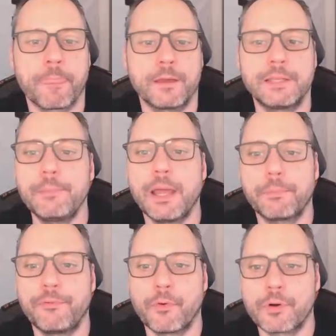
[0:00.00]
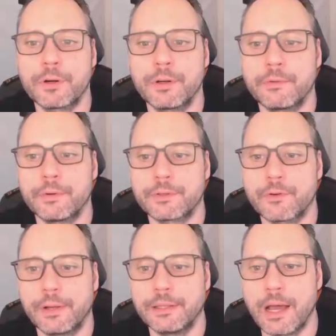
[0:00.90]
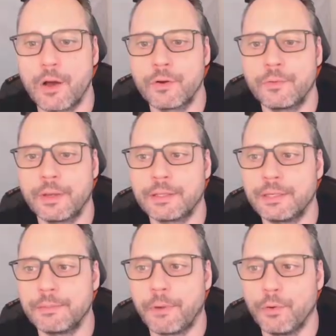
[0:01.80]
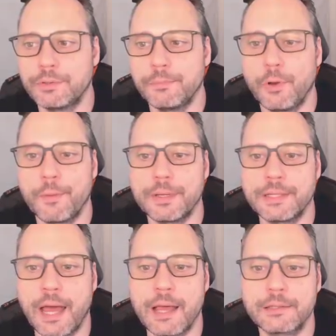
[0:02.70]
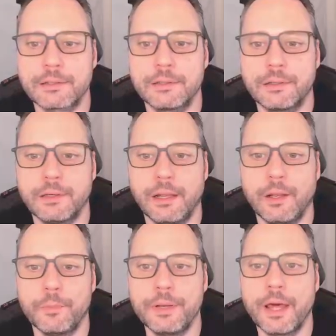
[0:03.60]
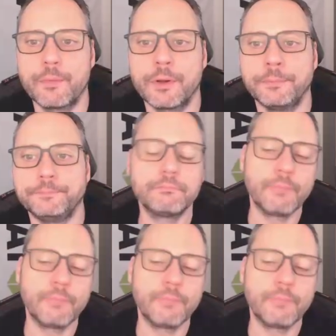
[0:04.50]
Same like before, we're scrolling down, we can see the post-deployment task. I'll open that one.